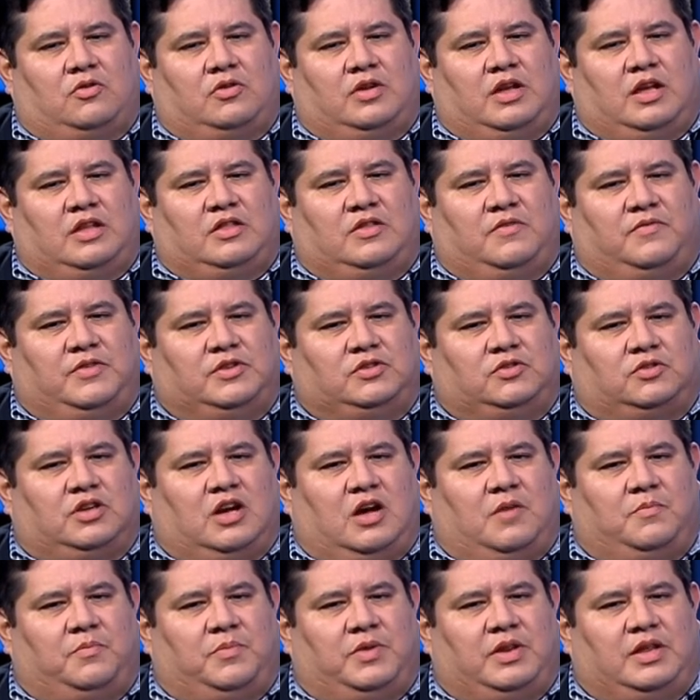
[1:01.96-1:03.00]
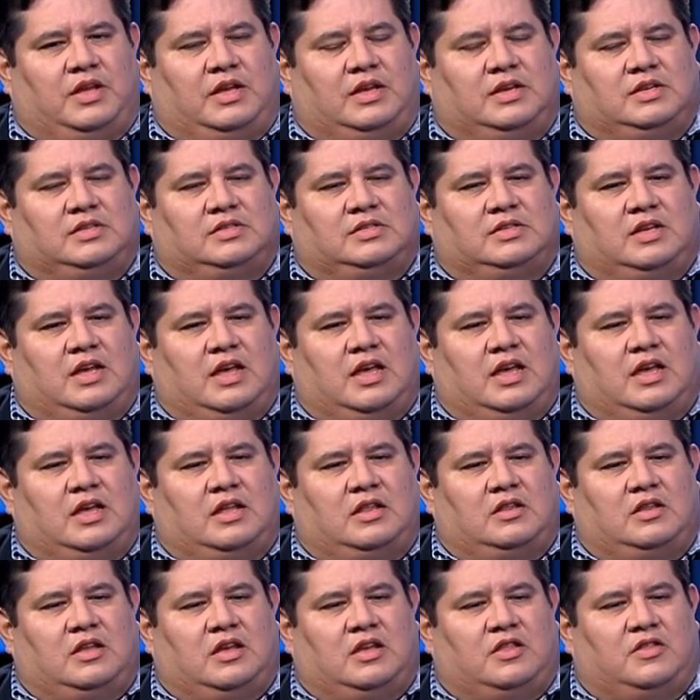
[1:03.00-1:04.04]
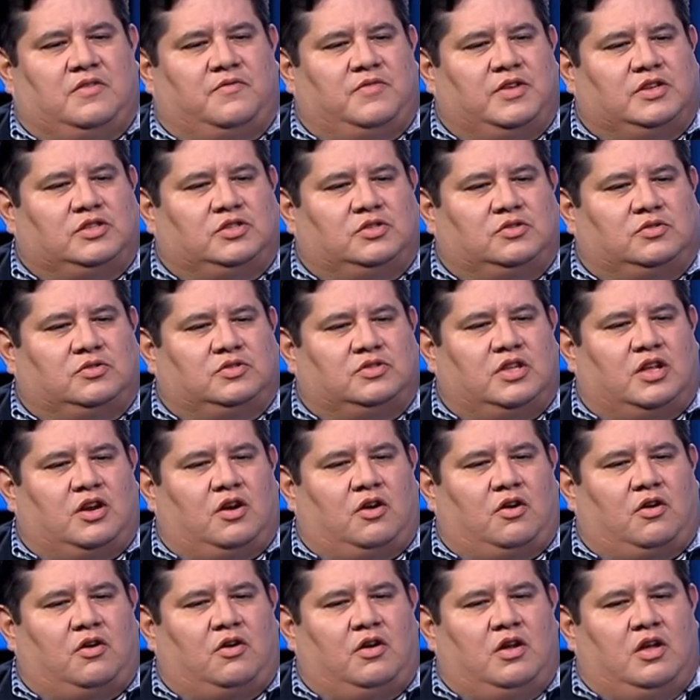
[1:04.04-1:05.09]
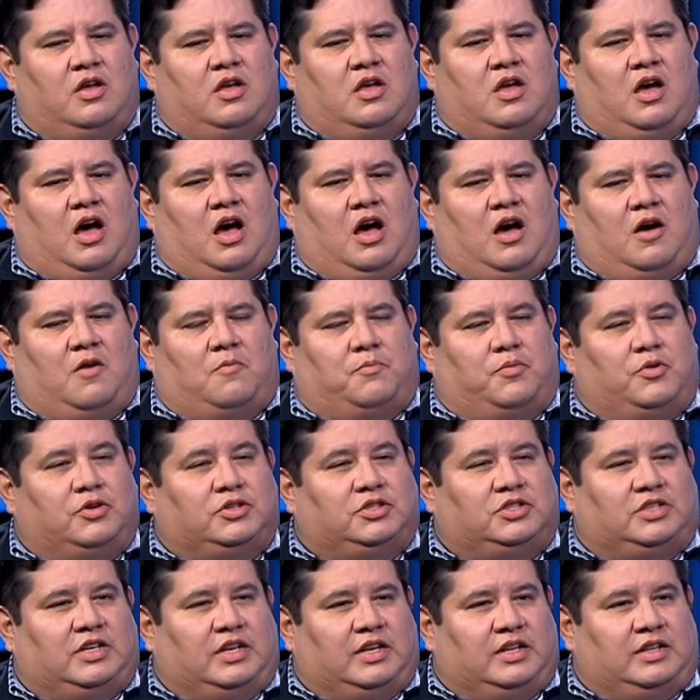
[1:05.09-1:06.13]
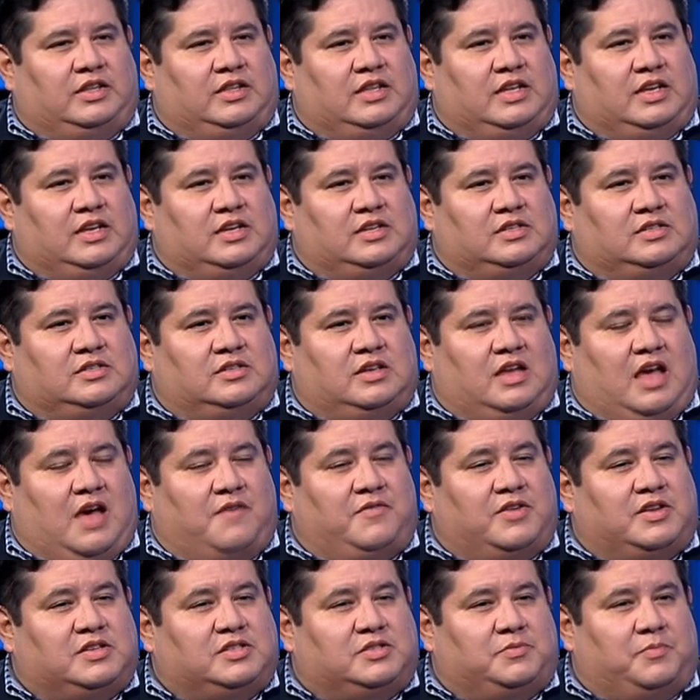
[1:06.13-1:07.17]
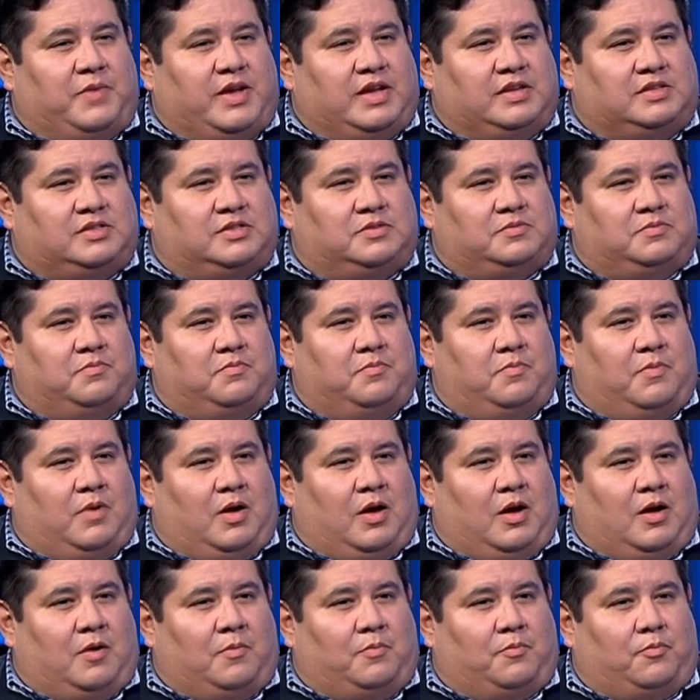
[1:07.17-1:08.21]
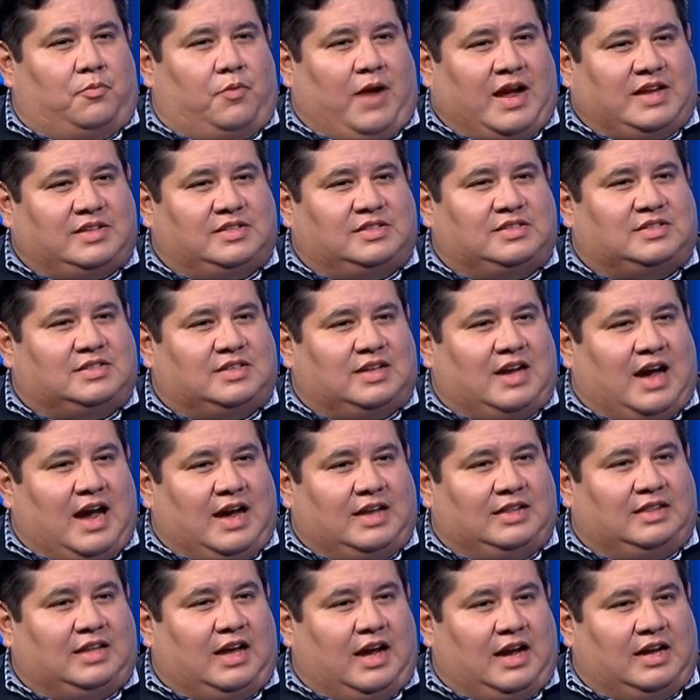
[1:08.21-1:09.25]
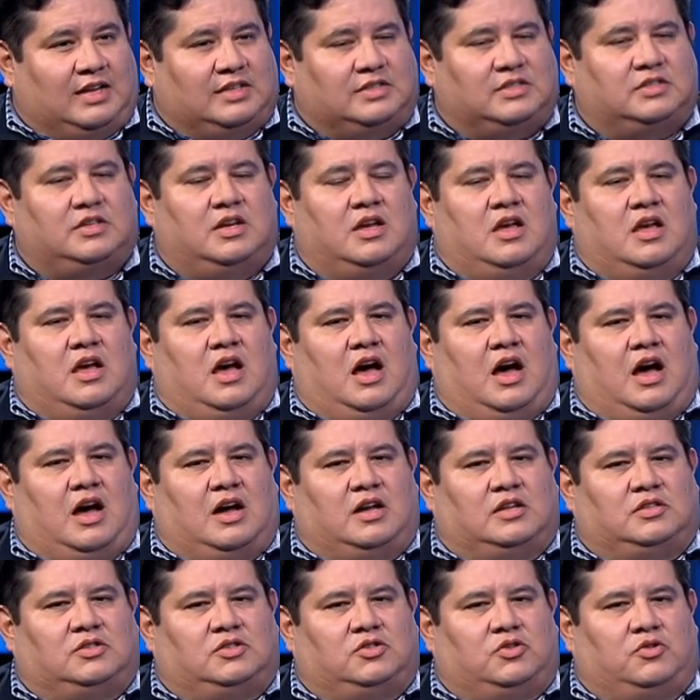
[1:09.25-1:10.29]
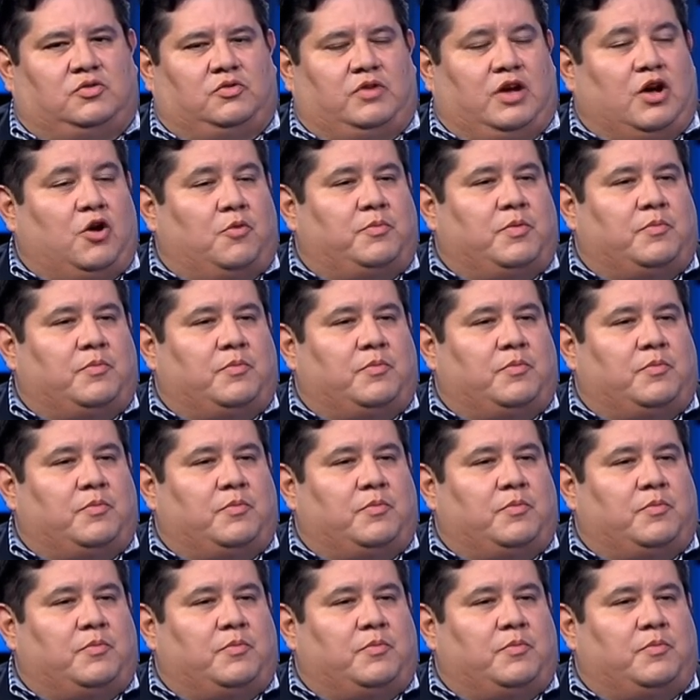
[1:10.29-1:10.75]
are individual companies and individuals that are pushing these evidence-based practice guidelines to help